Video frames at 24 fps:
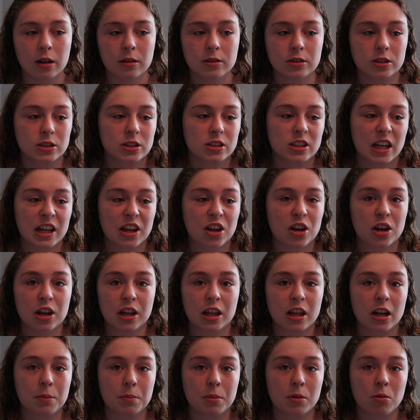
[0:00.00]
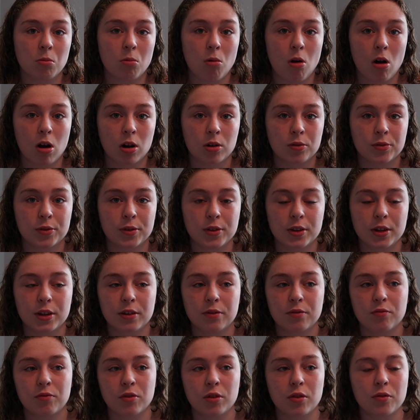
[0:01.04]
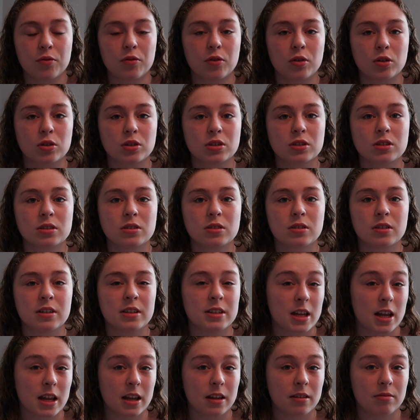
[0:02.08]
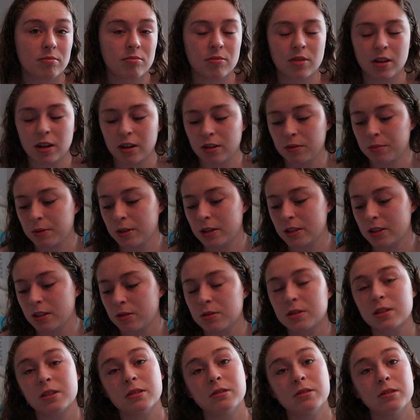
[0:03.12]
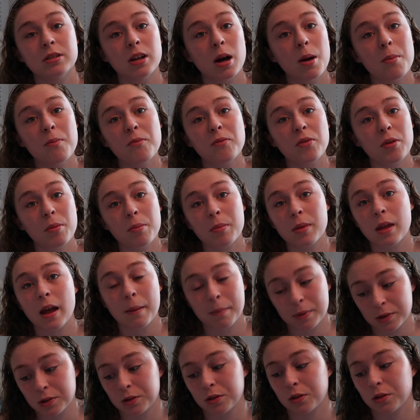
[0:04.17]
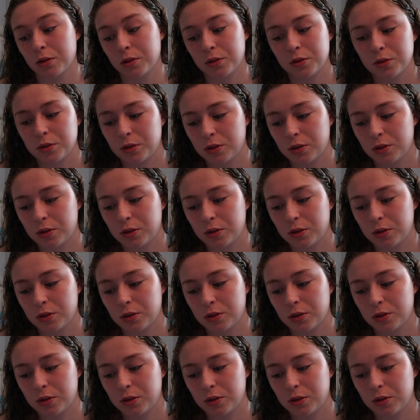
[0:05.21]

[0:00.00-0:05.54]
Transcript: Just I couldn't get up and walk really for the first day there because I was still numb from the epidural.